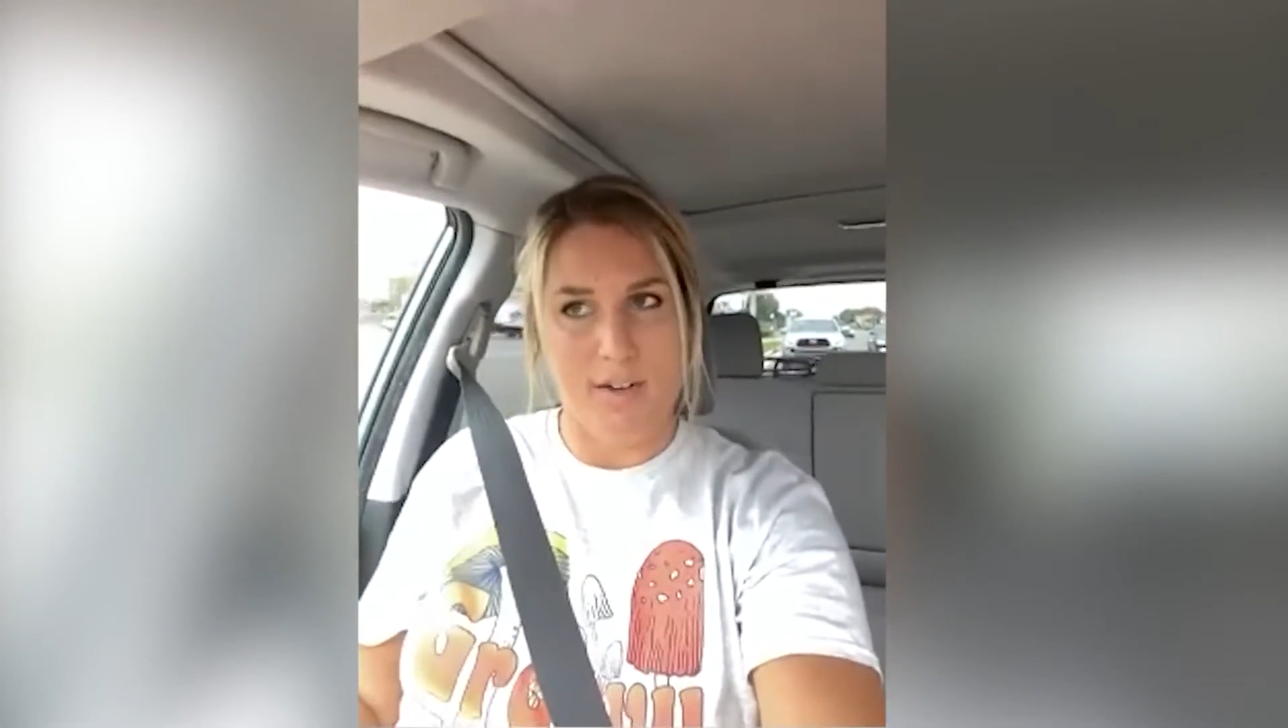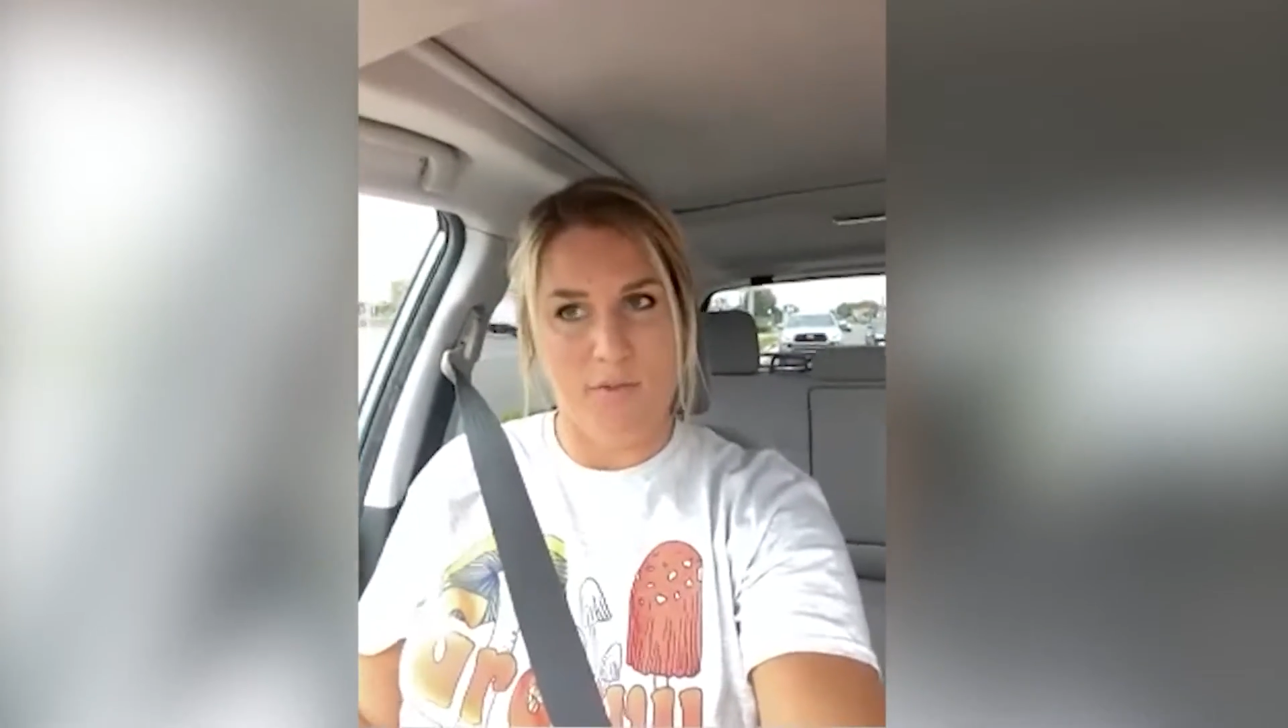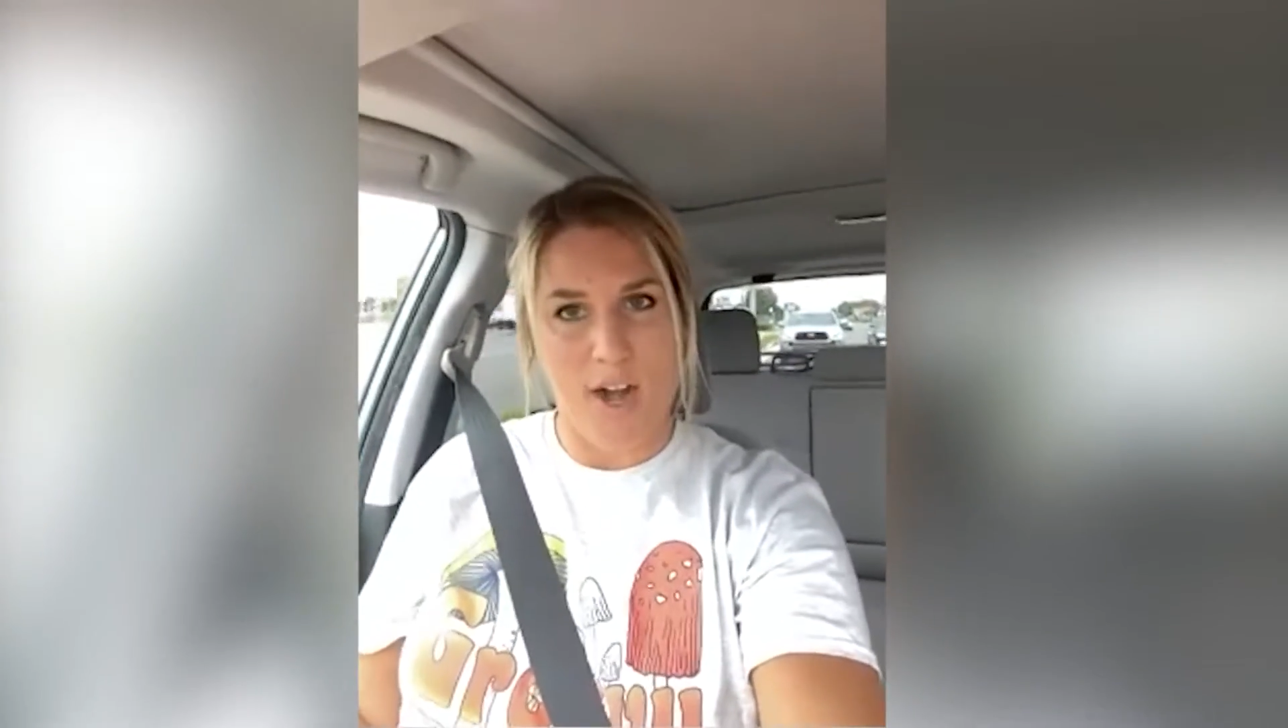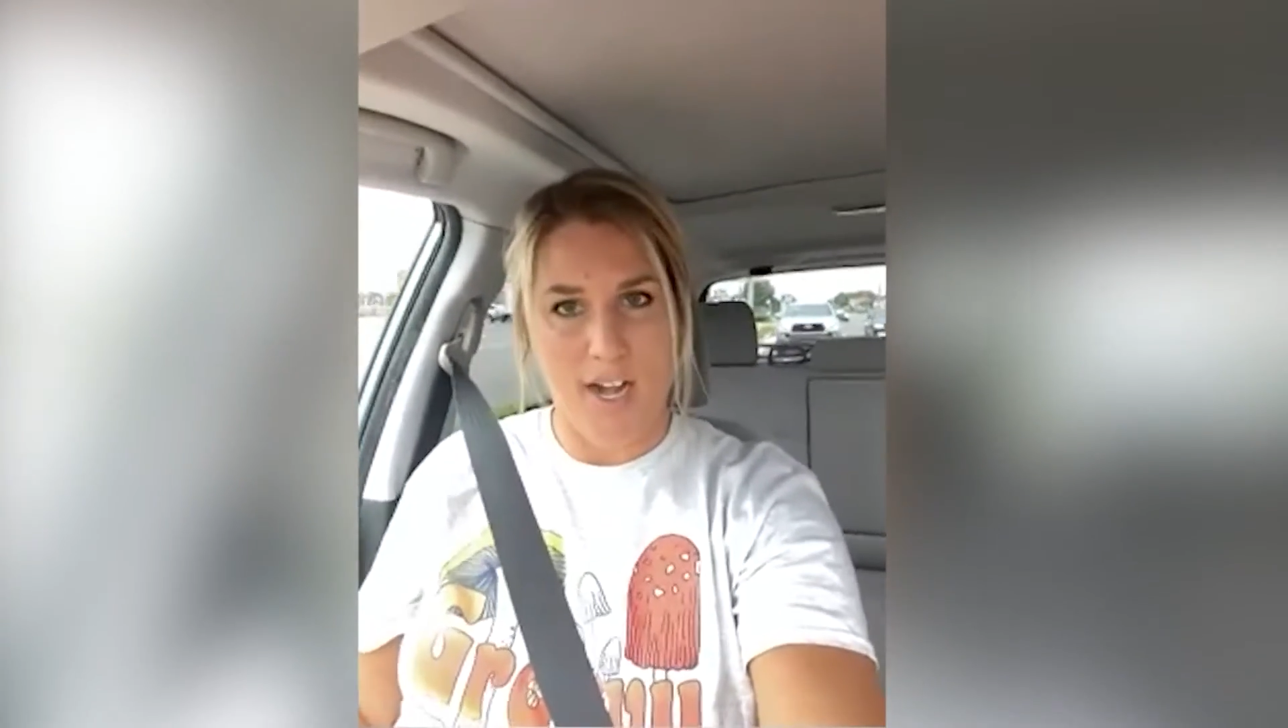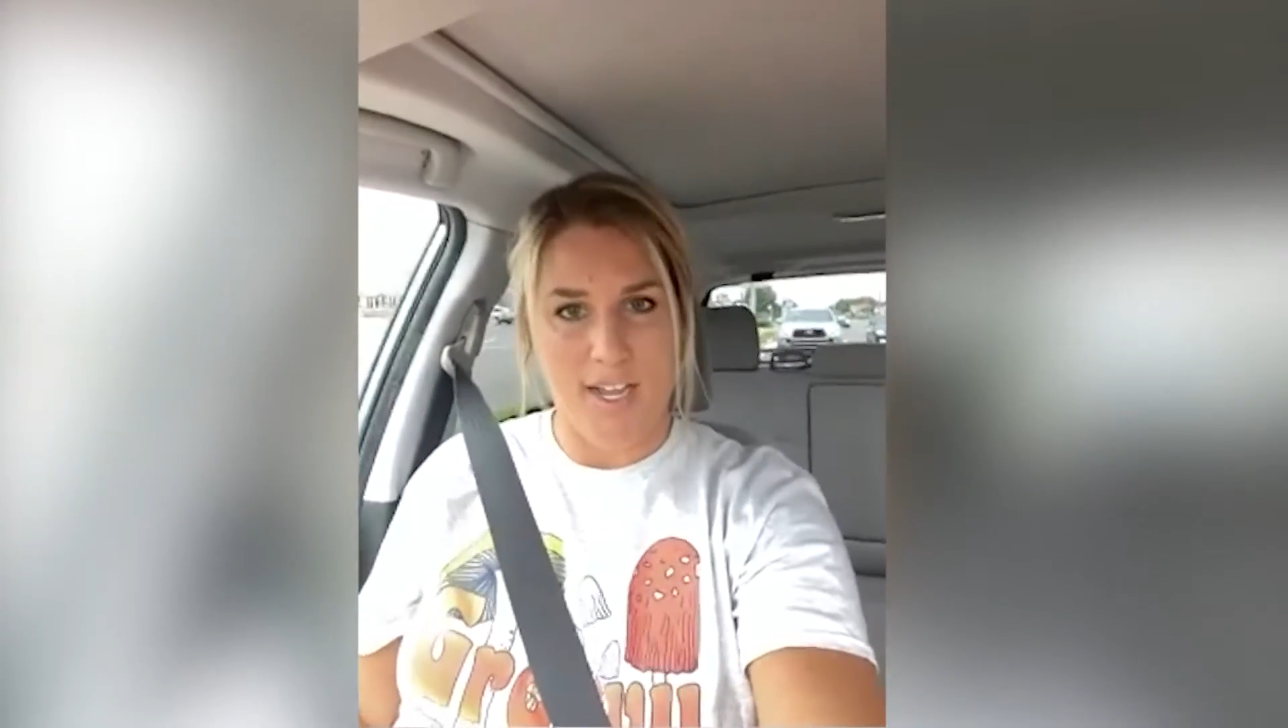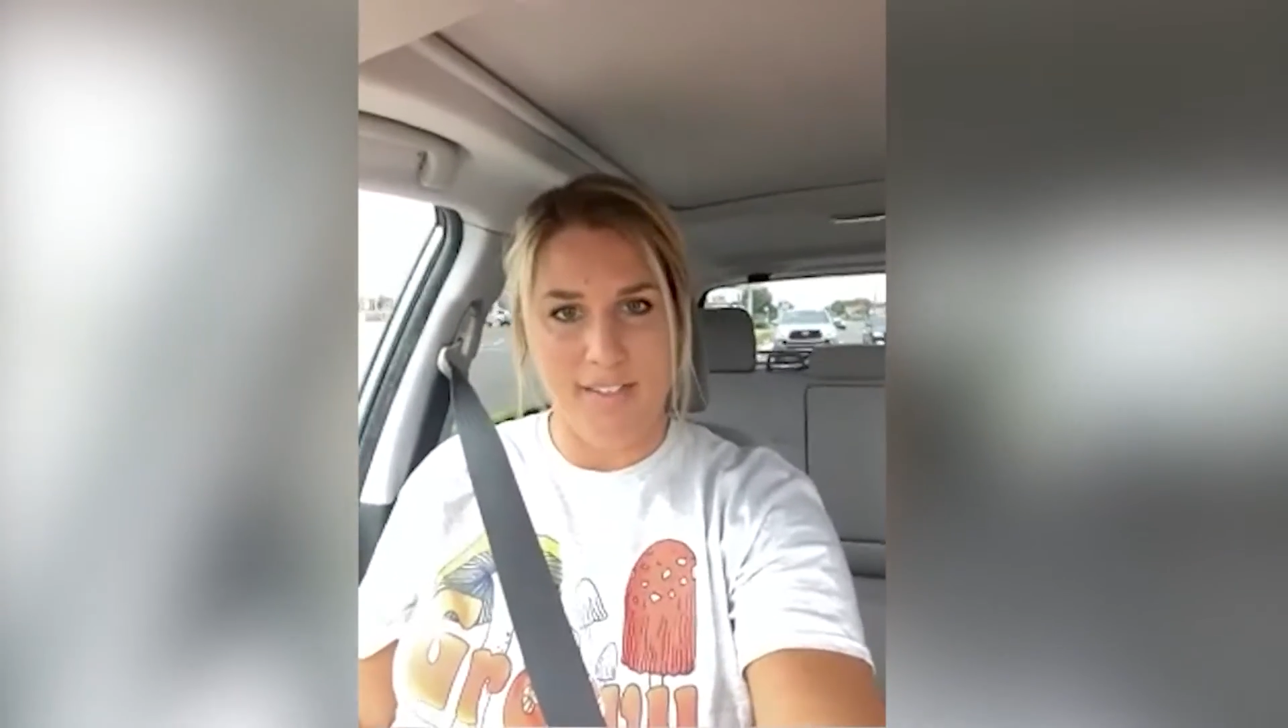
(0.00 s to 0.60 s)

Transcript: on Friday.